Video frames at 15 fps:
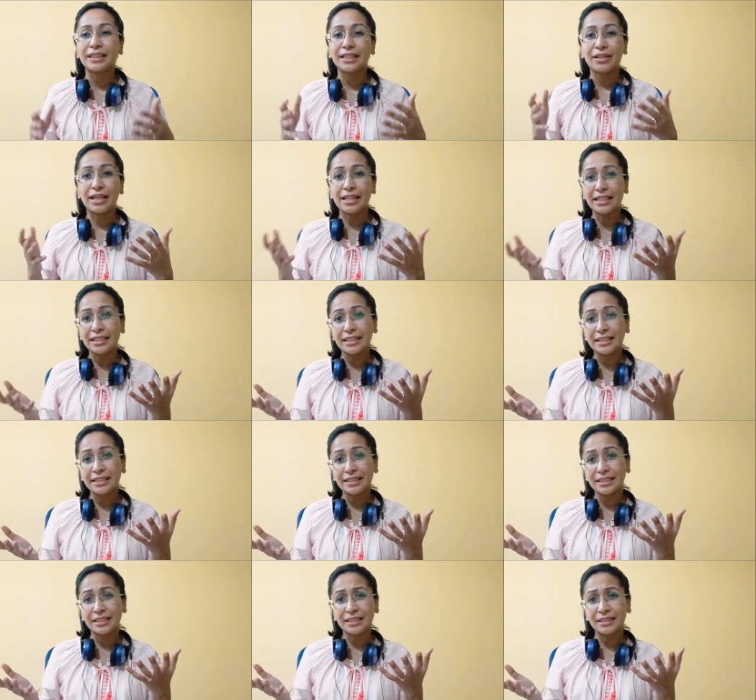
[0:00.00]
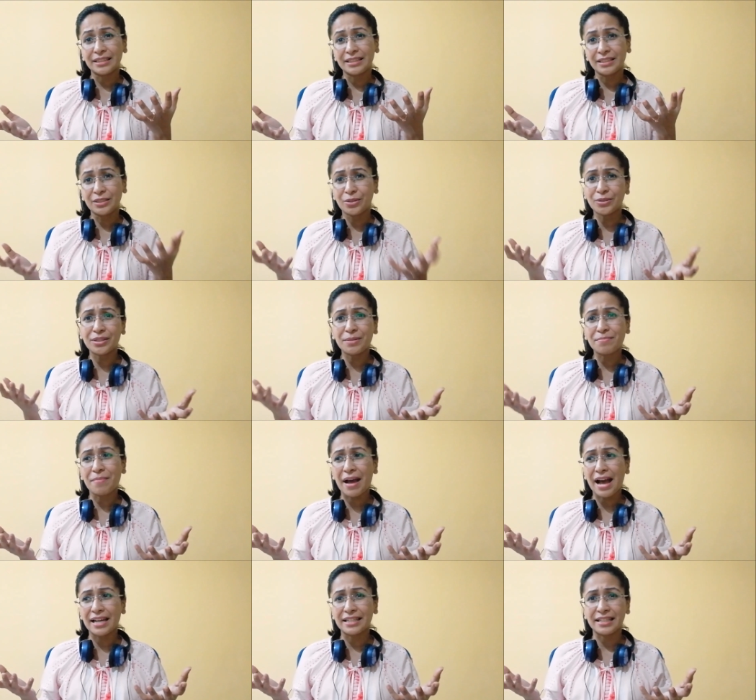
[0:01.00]
in good and
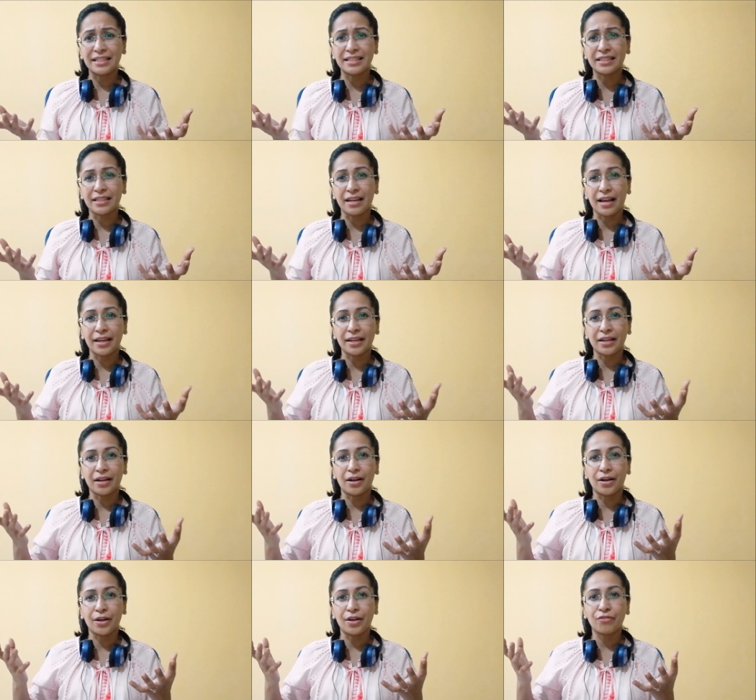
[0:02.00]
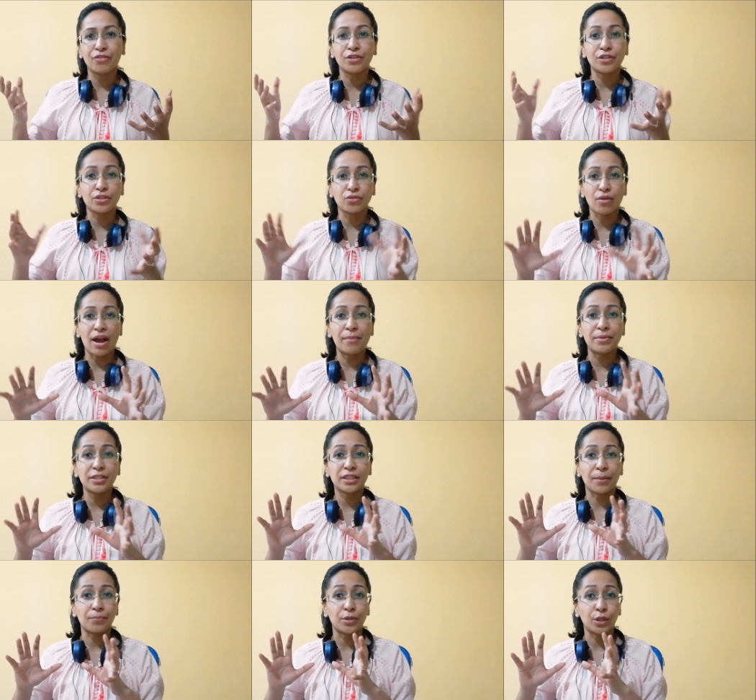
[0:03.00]
bad is like if you're describing
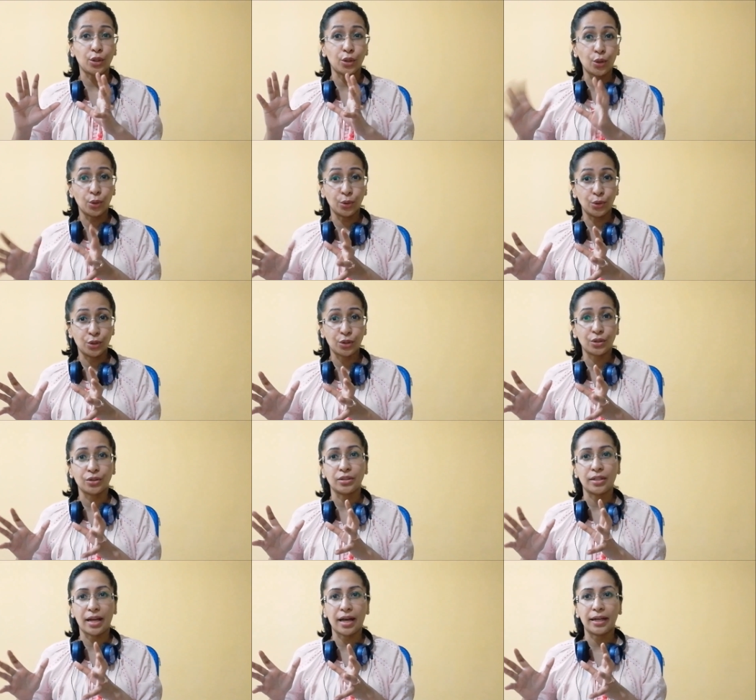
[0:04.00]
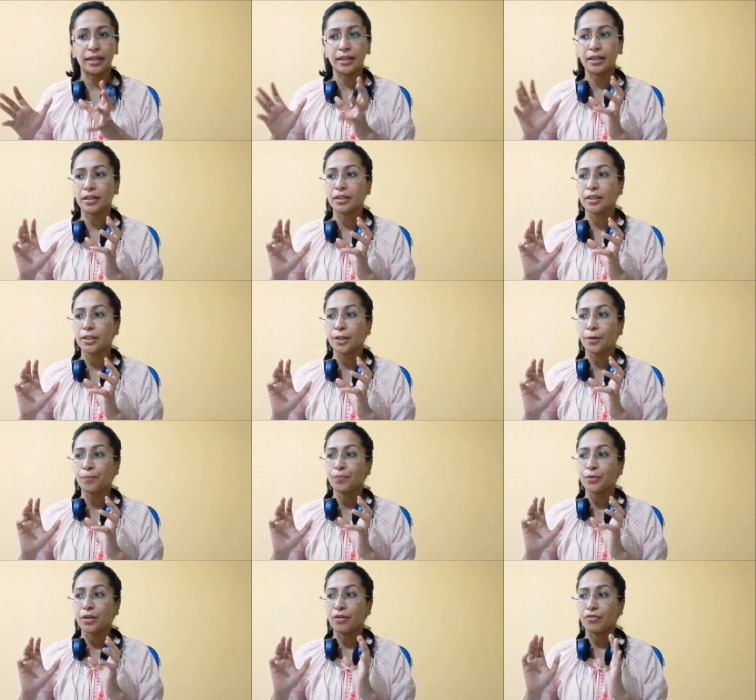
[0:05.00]
something good, like
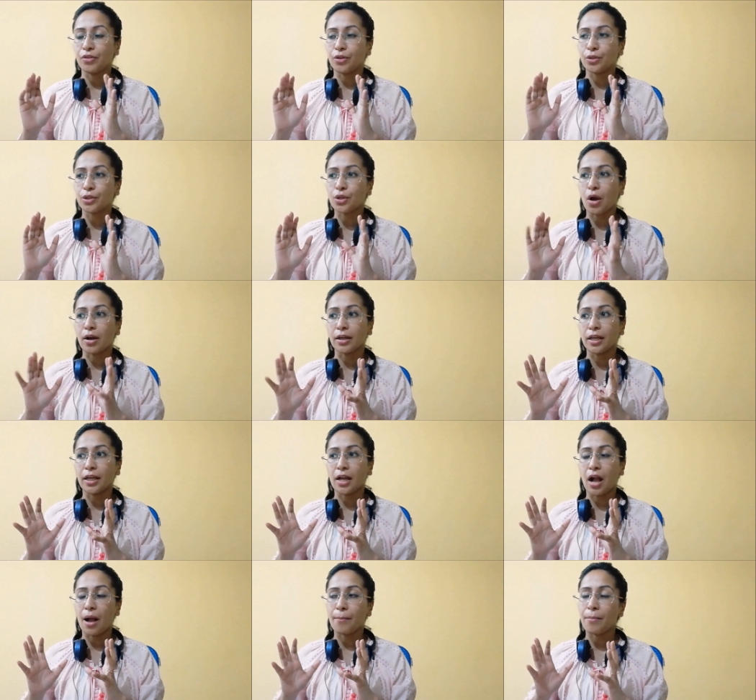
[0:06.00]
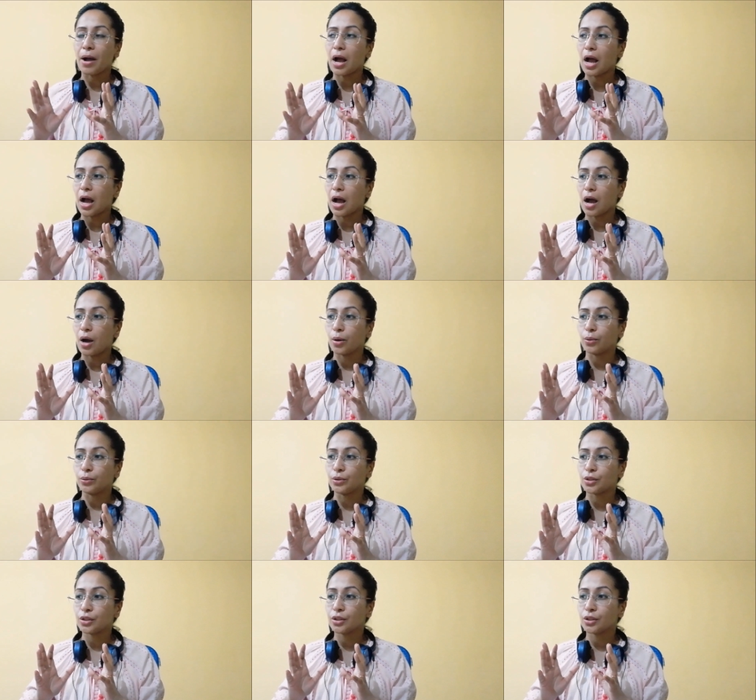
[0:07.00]
if you're talking about